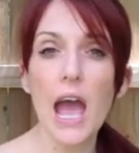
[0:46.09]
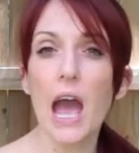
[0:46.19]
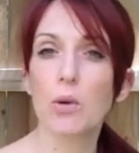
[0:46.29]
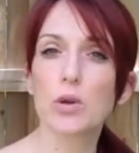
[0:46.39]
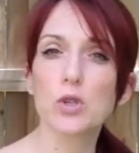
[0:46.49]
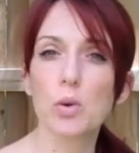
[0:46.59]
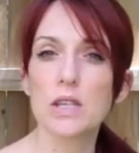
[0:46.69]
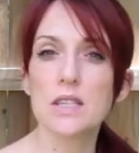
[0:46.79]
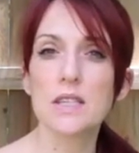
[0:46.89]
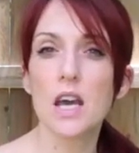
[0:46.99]
and which
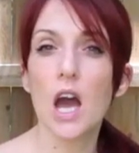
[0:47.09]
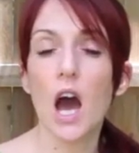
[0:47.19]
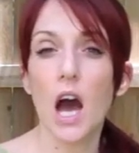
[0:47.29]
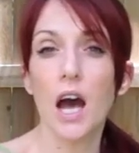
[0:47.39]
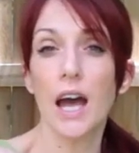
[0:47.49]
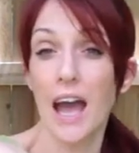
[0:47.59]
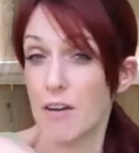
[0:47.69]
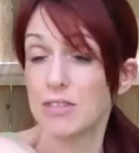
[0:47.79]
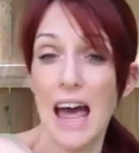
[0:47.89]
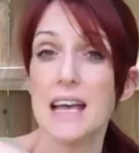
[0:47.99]
ones
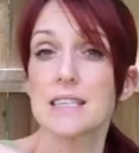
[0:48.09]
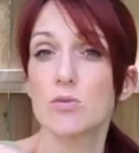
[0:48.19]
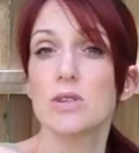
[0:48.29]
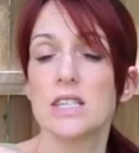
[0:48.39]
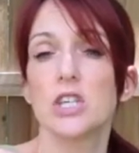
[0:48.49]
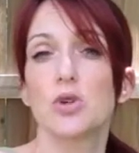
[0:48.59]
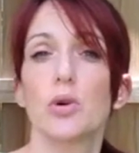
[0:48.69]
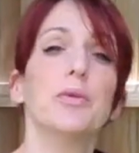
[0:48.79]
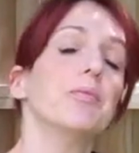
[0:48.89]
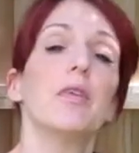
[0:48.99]
have less residual
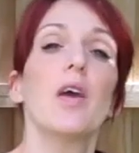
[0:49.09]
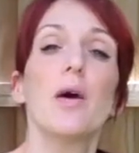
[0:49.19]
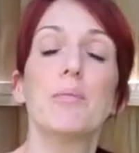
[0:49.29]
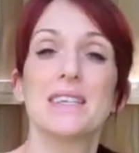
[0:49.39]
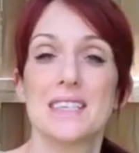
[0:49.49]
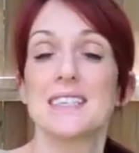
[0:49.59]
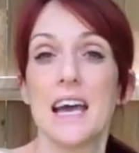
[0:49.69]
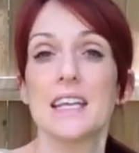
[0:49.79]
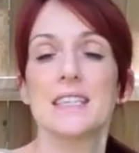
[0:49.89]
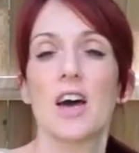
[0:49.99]

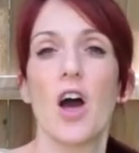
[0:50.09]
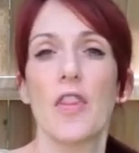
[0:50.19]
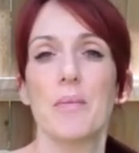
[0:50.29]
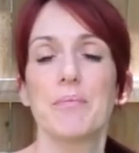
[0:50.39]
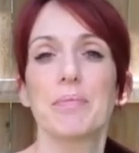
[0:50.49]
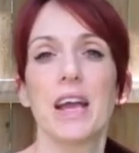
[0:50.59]
pesticides on them.